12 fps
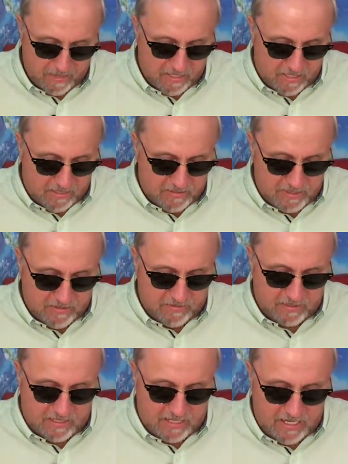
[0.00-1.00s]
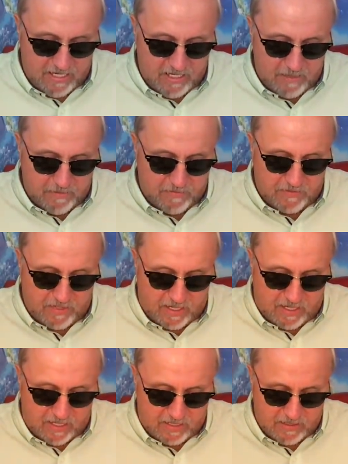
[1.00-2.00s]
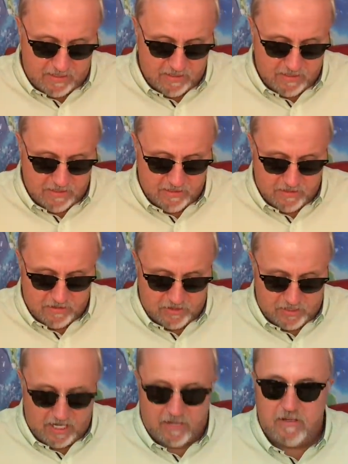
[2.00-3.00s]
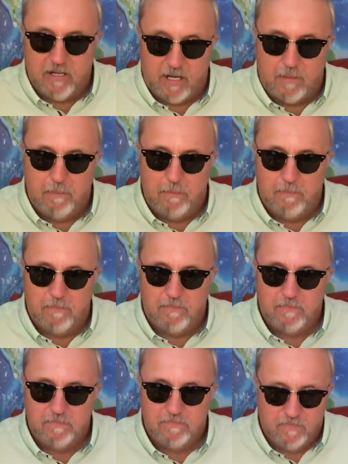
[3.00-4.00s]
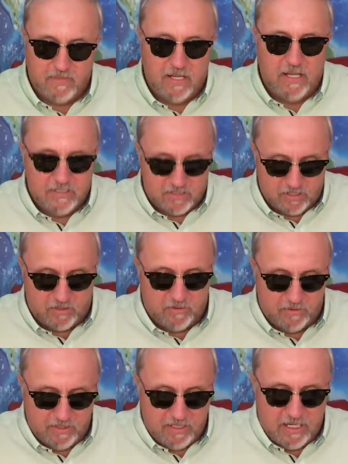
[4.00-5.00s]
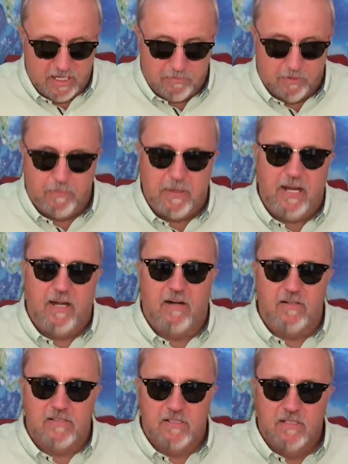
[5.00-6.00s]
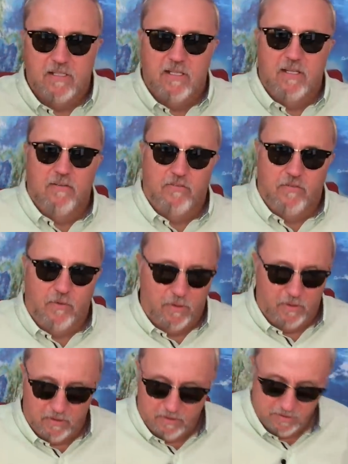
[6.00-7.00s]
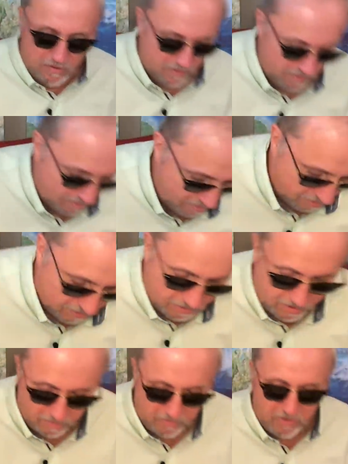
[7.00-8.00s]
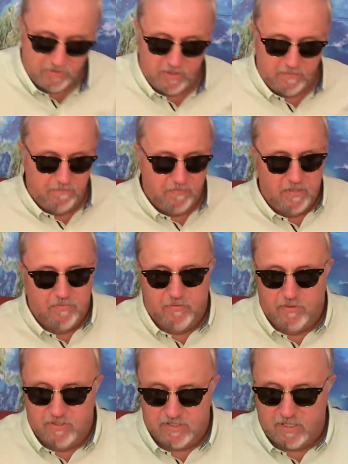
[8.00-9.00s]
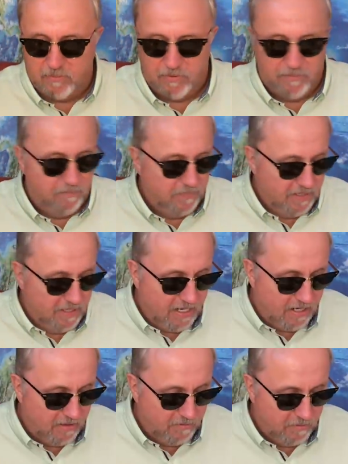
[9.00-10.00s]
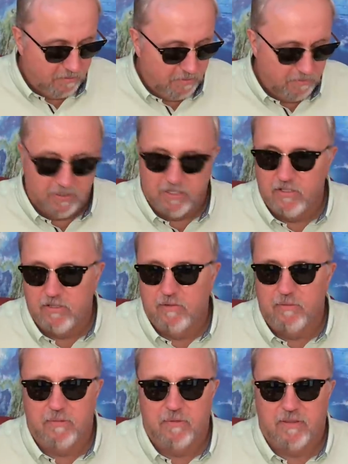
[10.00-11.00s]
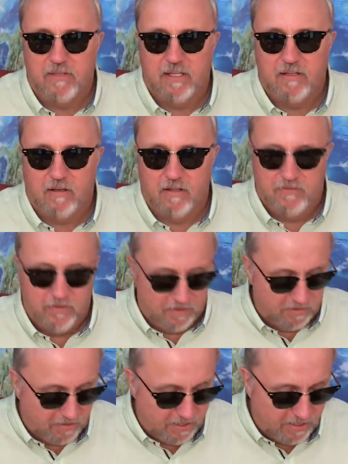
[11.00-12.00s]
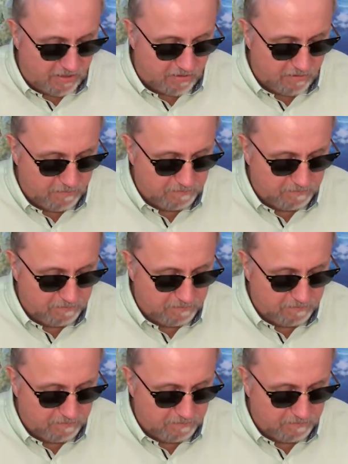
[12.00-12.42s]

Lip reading: until the kingdom of God shall come." So he prepares for the communion, for the supper. Now, what we want to do, and we want to thank all of you that are here,